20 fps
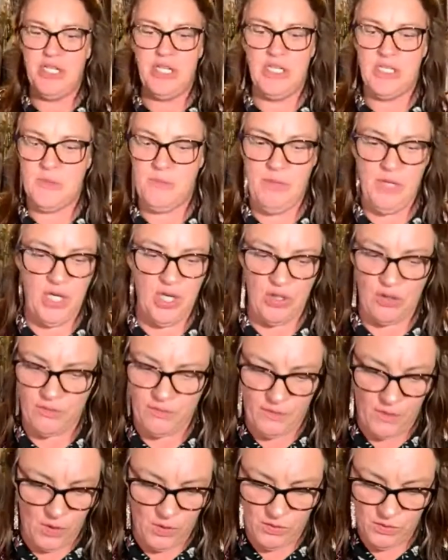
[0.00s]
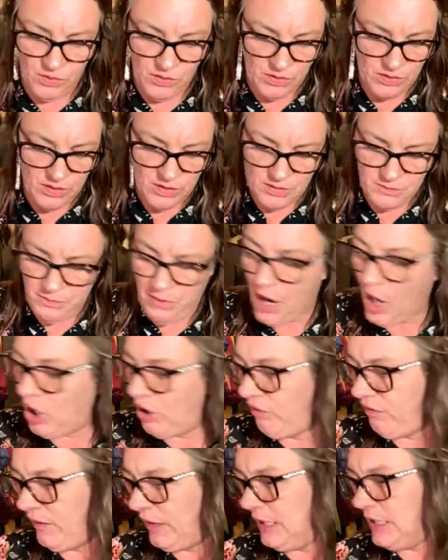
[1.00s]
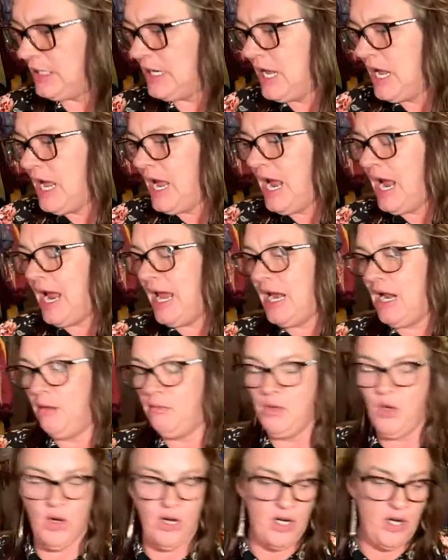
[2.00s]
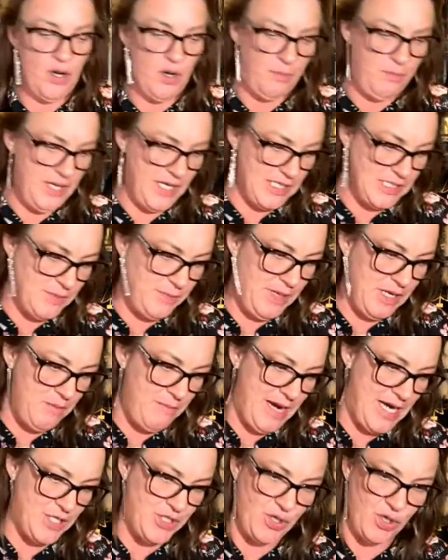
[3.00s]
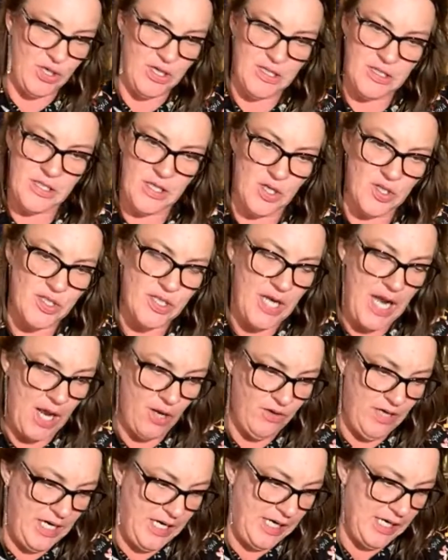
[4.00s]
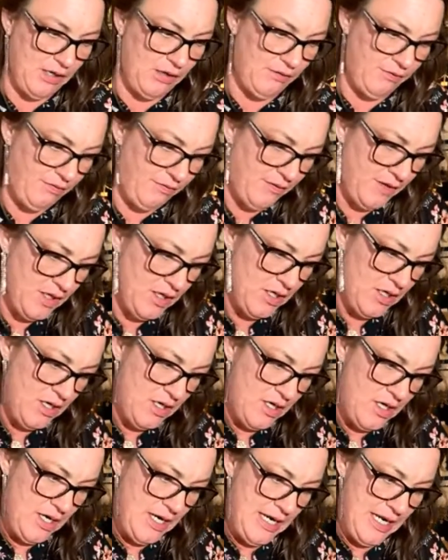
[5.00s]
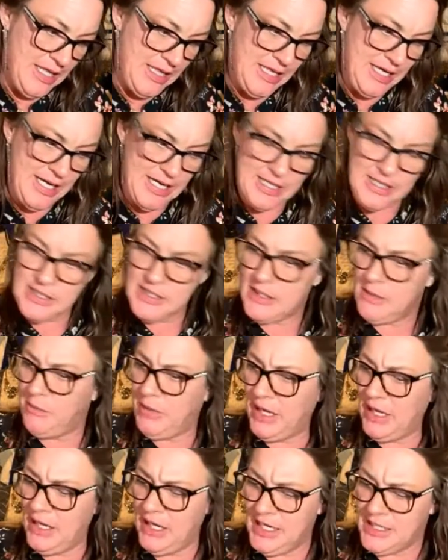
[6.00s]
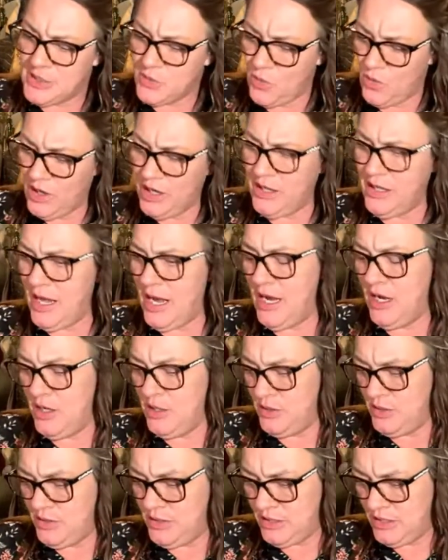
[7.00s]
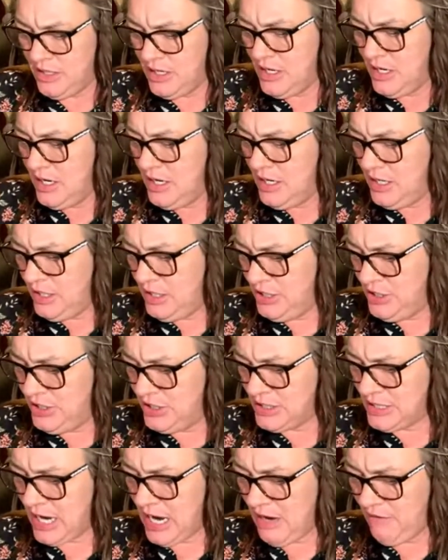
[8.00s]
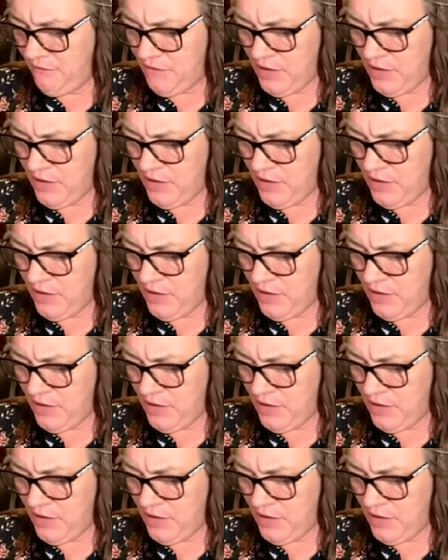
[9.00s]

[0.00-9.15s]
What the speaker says: just beautiful. Perfect. And I'm going to do a pit-to-pit measure because there's no give in this, but it's one of those you just can't